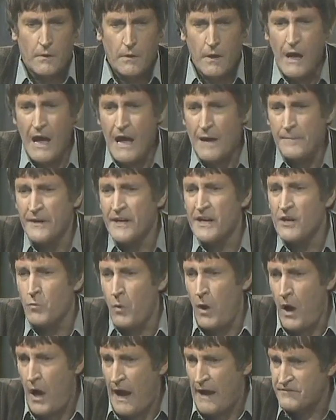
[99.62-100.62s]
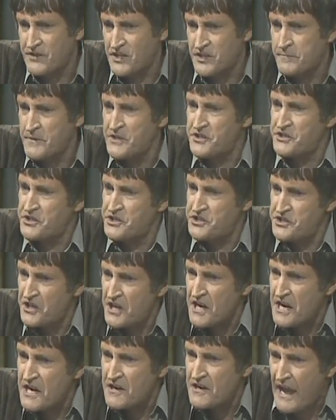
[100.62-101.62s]
How many wives has Mr.
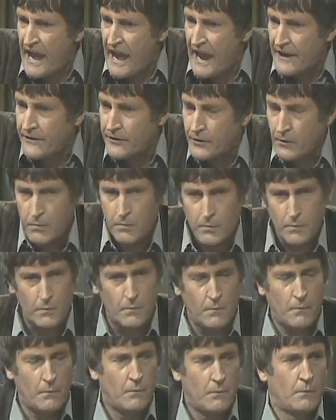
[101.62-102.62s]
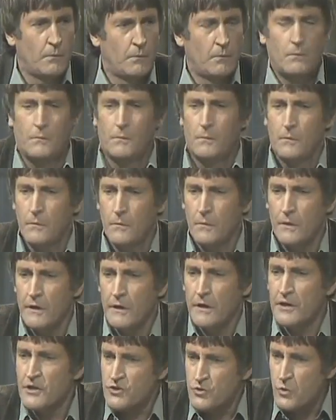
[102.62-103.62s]
Sheen had?
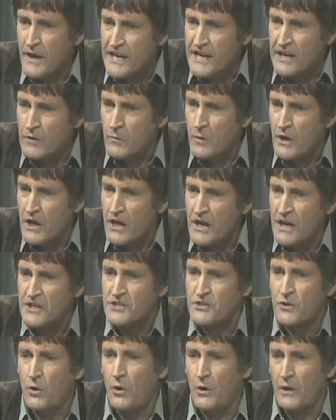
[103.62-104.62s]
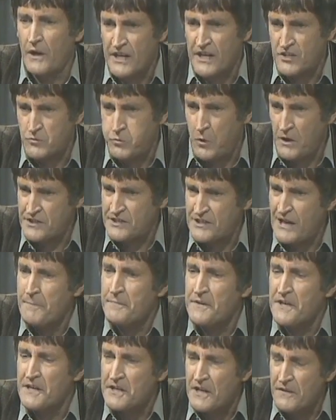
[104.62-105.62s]
In 20 words or less, what's
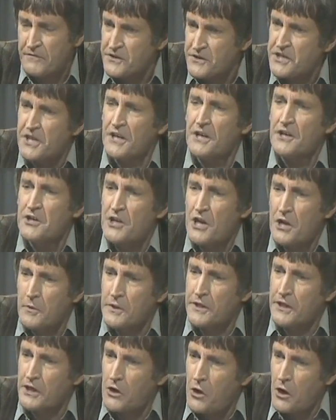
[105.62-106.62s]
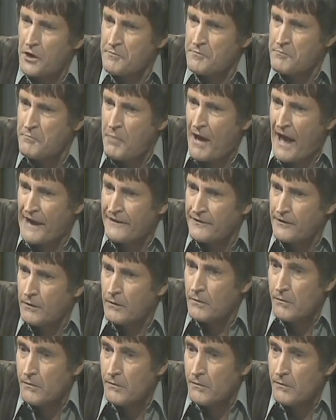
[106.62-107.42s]
something different you can do with a cotton bud?